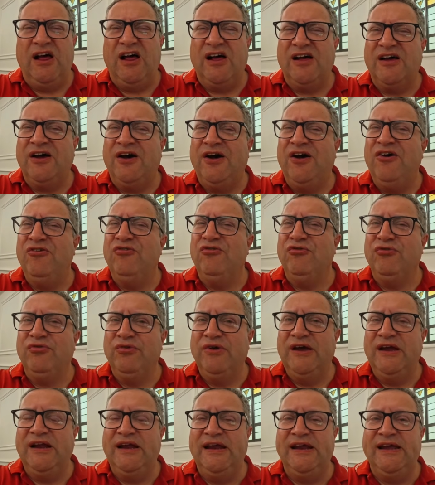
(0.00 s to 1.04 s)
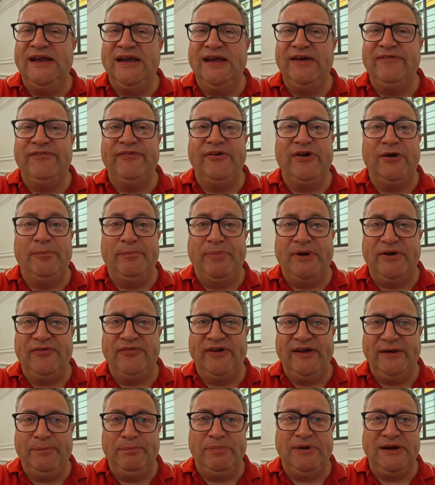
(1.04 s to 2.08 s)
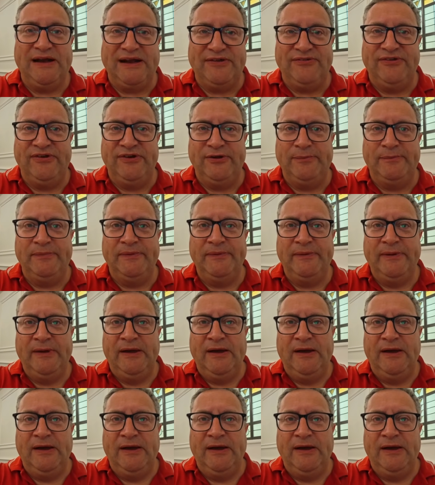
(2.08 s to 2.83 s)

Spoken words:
I can't really give a buffet platinum,